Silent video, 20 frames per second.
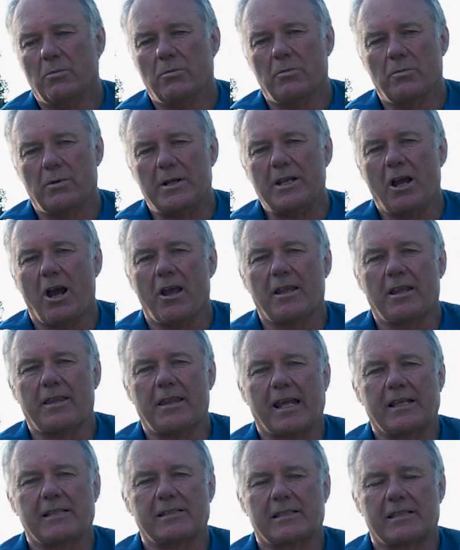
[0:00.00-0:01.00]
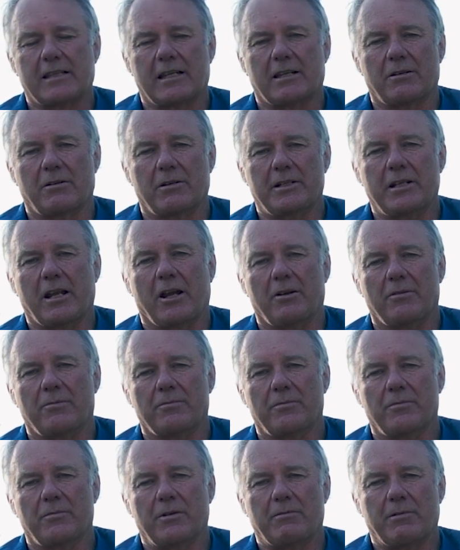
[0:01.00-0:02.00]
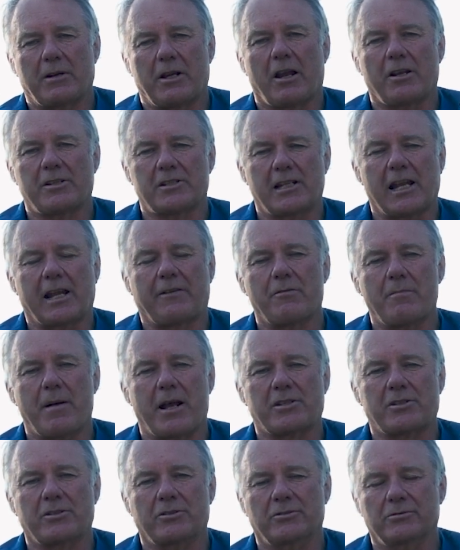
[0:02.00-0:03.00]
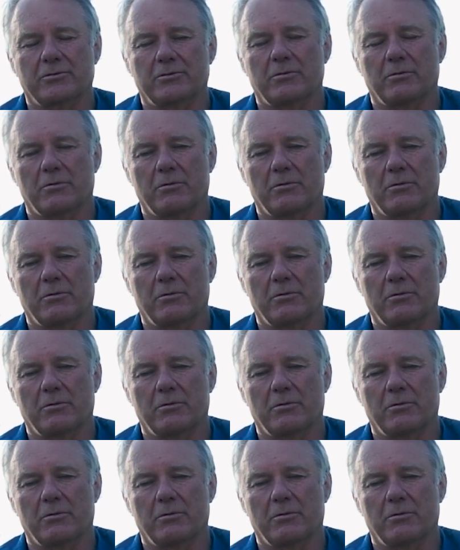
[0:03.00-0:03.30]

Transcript: we know that that's if we're going to select for muscle,